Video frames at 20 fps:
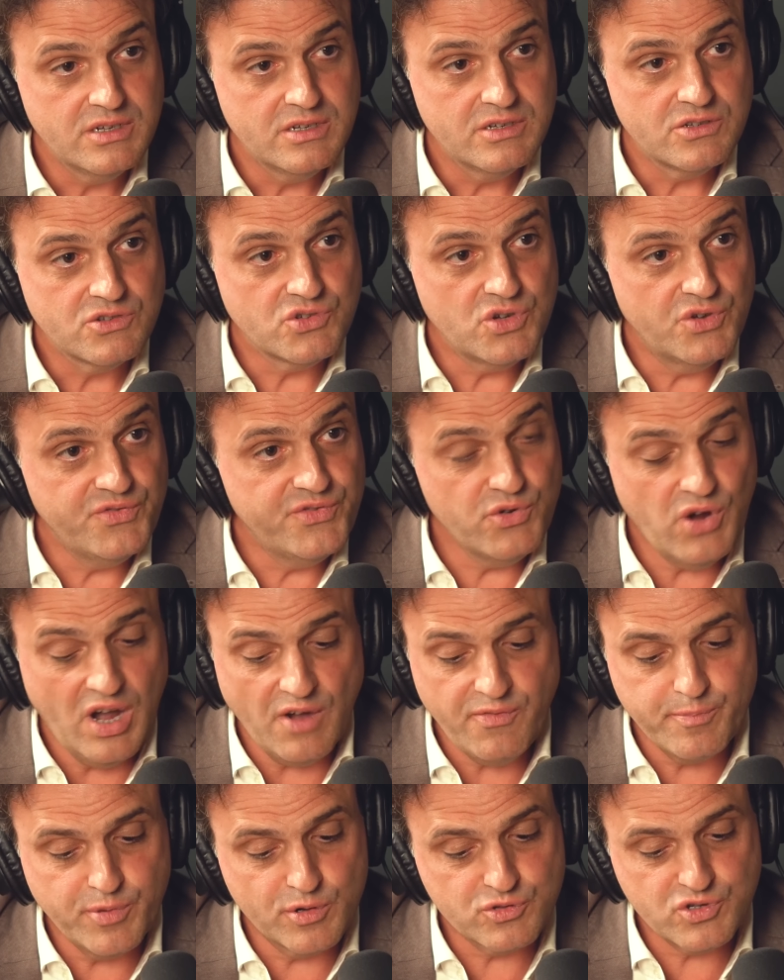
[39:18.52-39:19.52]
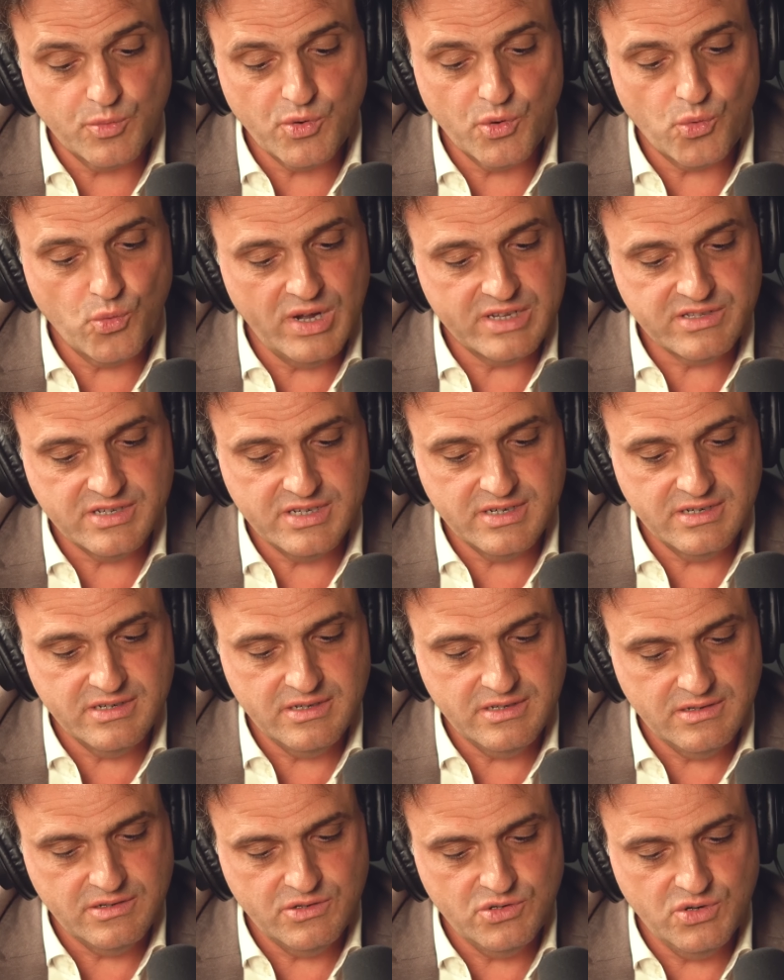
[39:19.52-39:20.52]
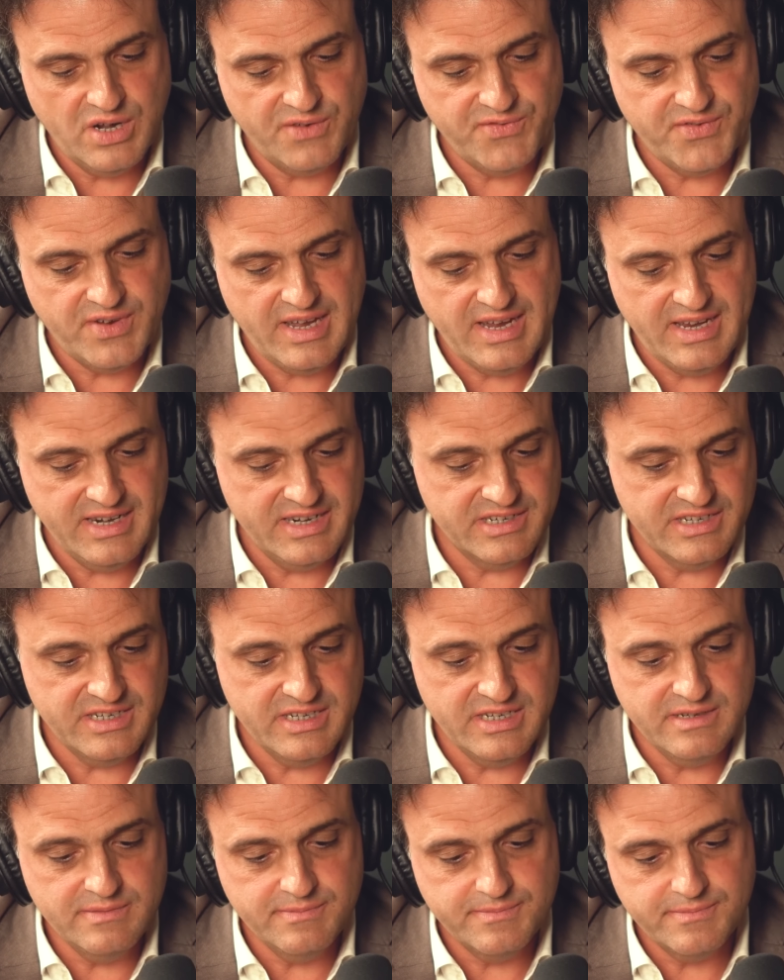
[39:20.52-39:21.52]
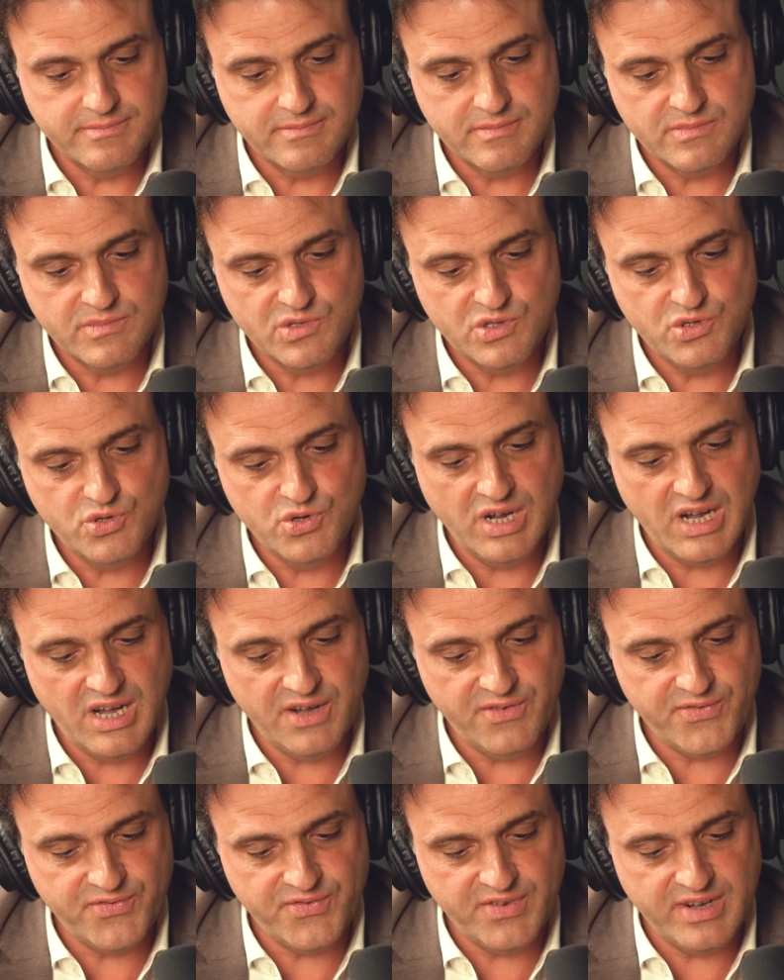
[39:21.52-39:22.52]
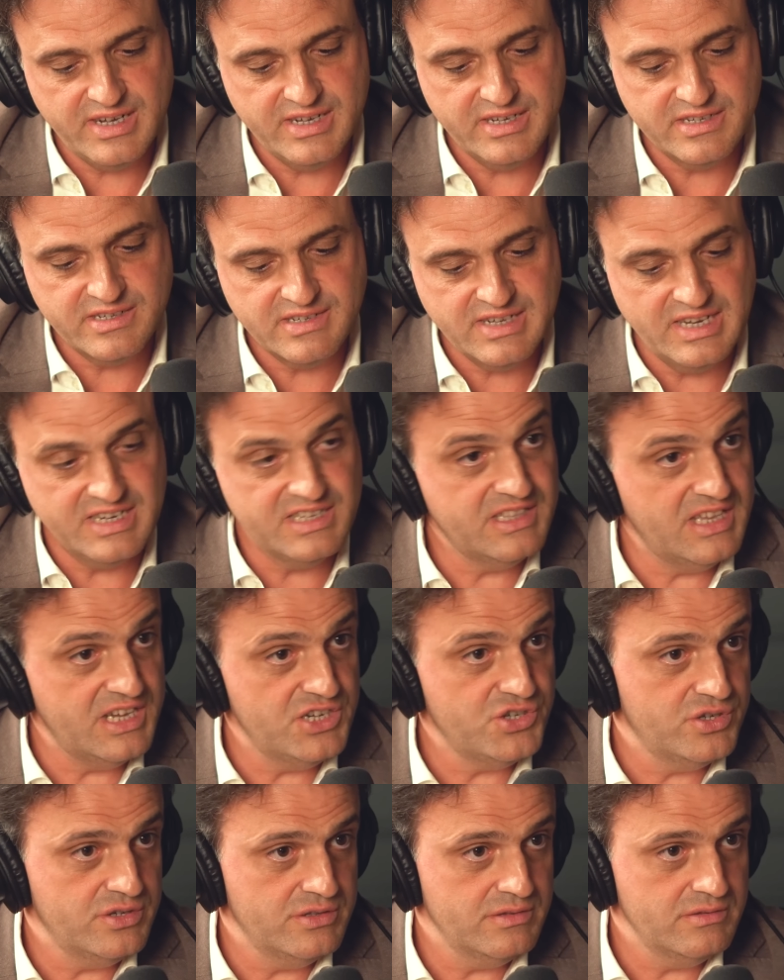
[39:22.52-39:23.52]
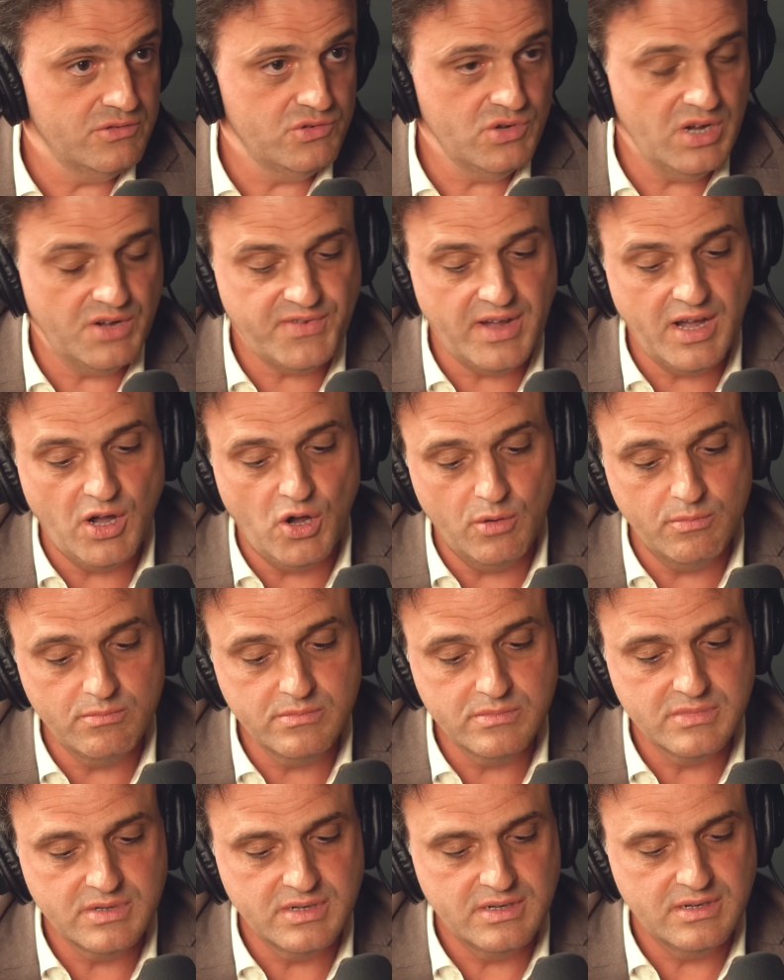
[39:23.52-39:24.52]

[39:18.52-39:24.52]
So if you have potable water, you have energy, you have uh, sanitation, you have a home,